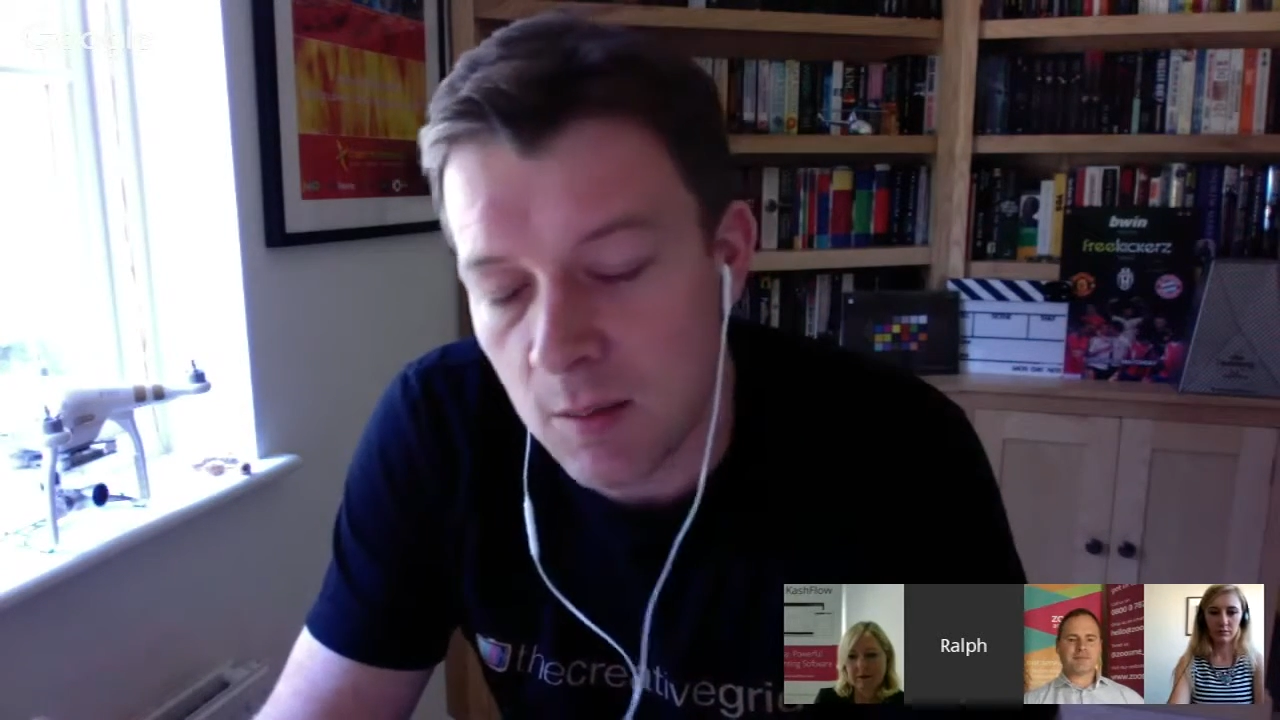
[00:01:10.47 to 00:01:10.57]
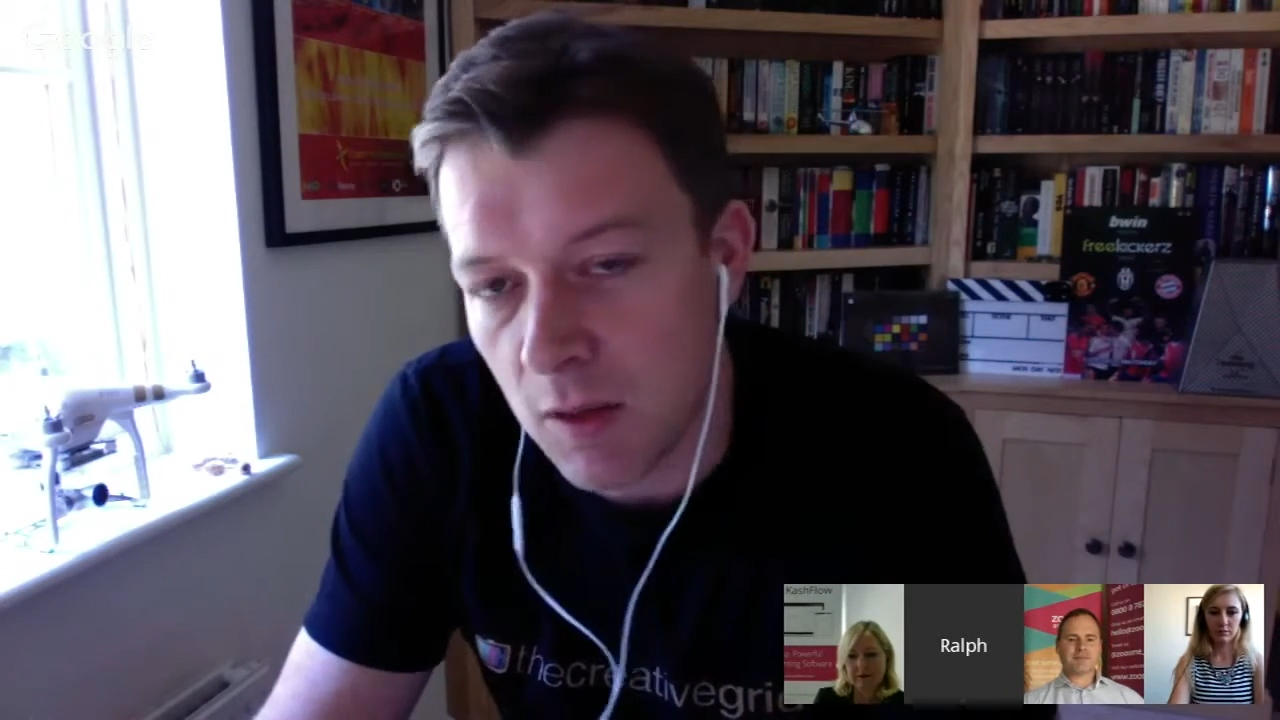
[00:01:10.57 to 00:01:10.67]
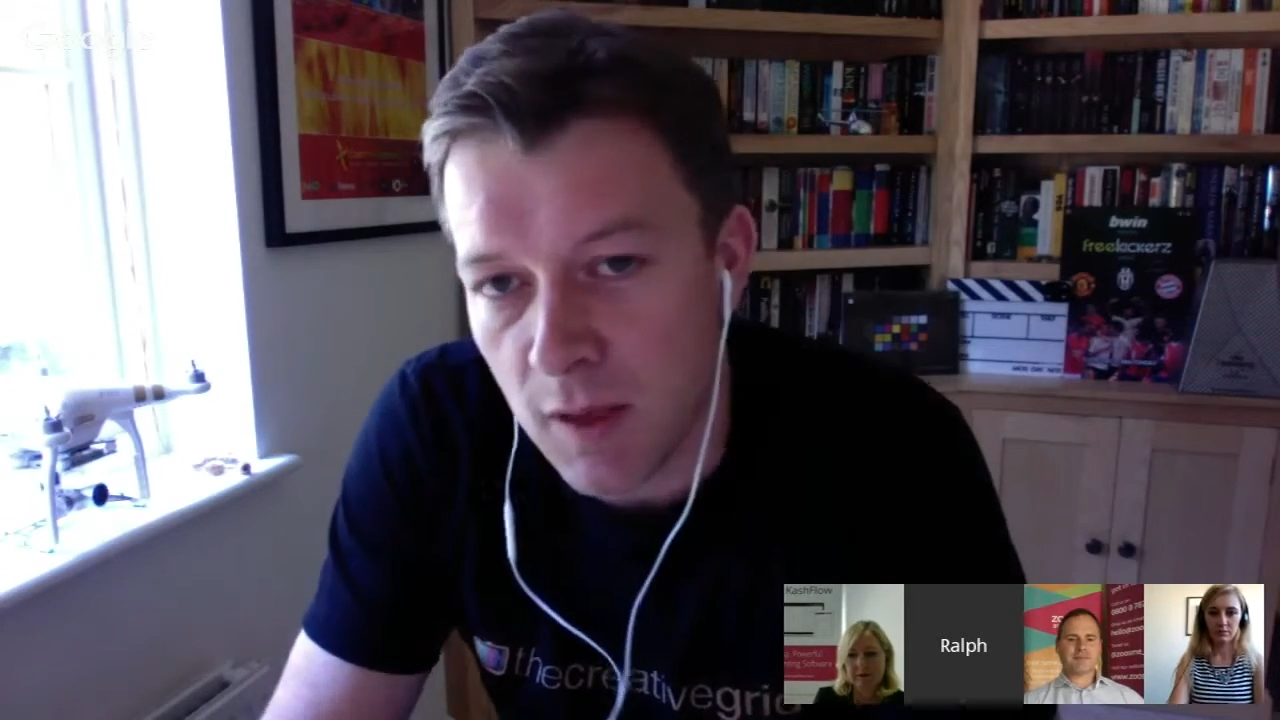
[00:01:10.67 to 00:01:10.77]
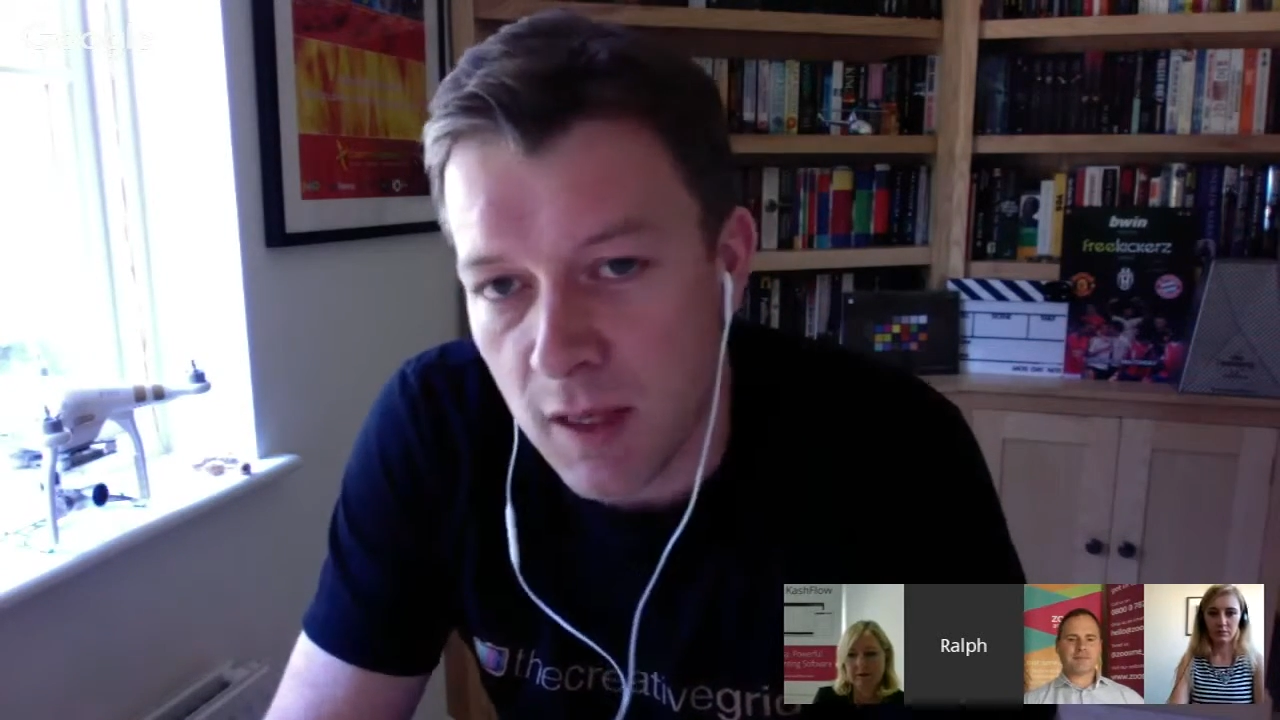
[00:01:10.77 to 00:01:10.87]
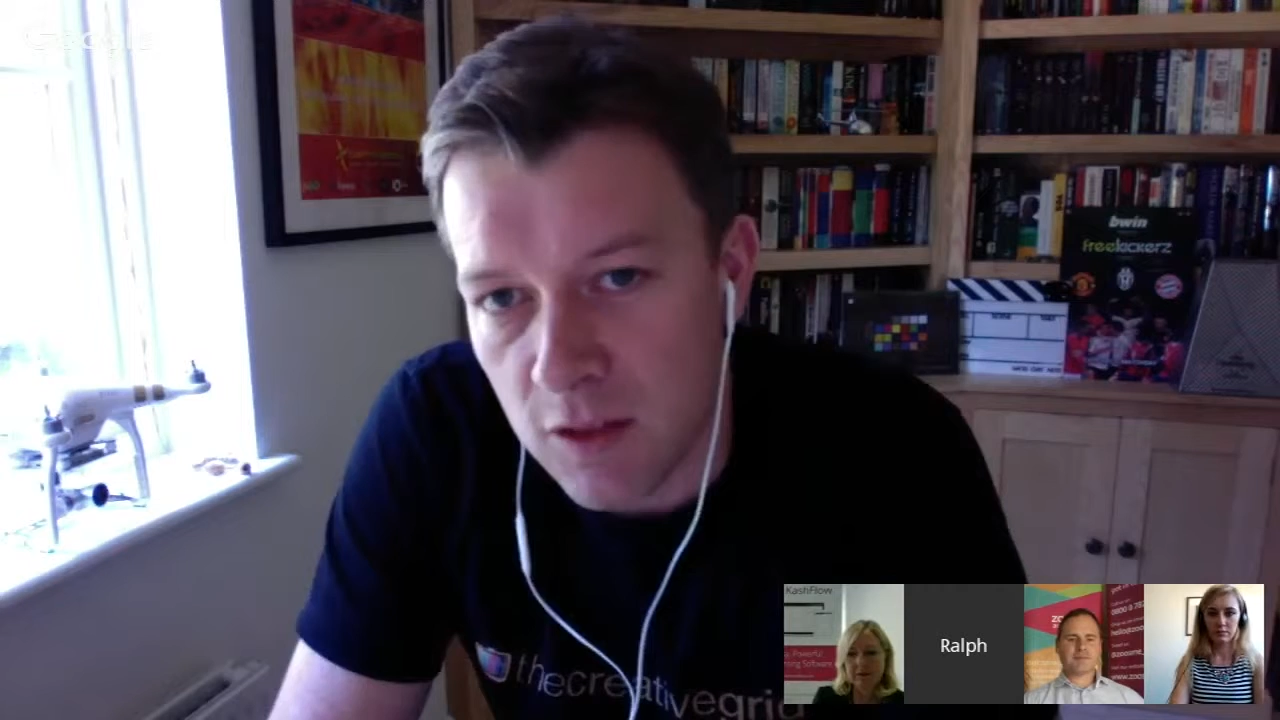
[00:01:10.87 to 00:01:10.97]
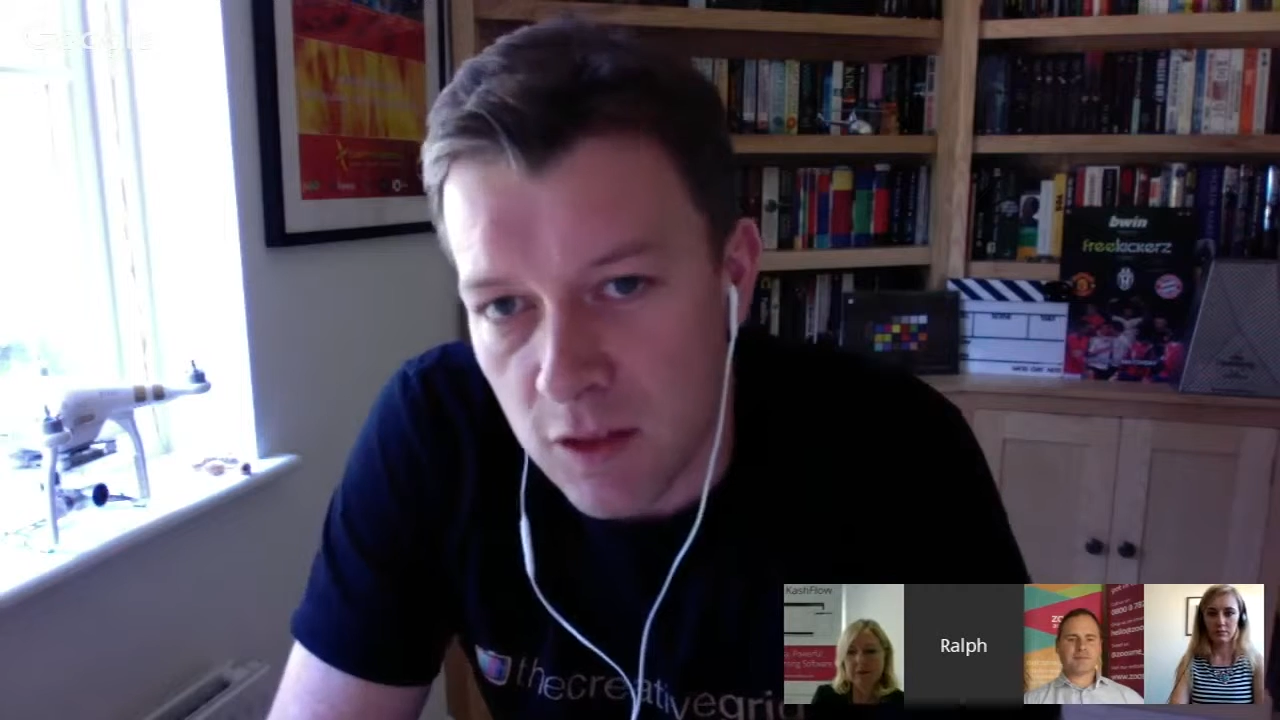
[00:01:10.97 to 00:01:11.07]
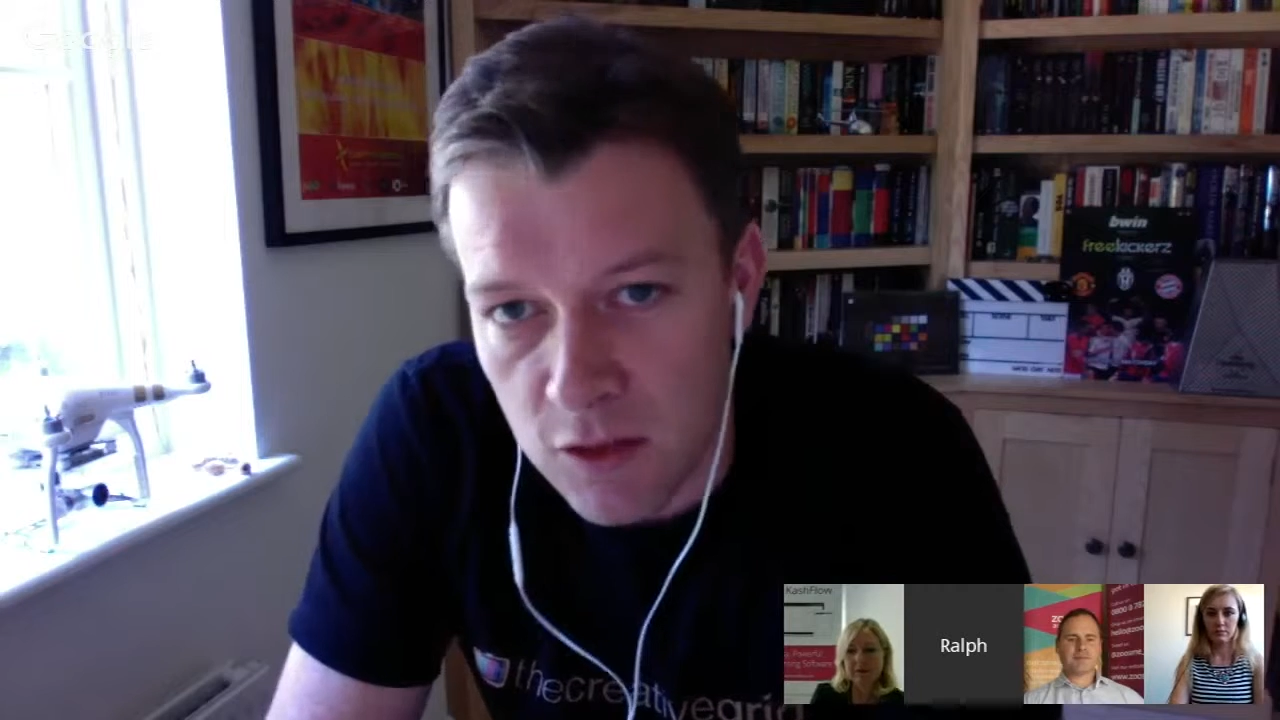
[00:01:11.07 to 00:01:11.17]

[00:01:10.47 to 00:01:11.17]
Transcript: of the things that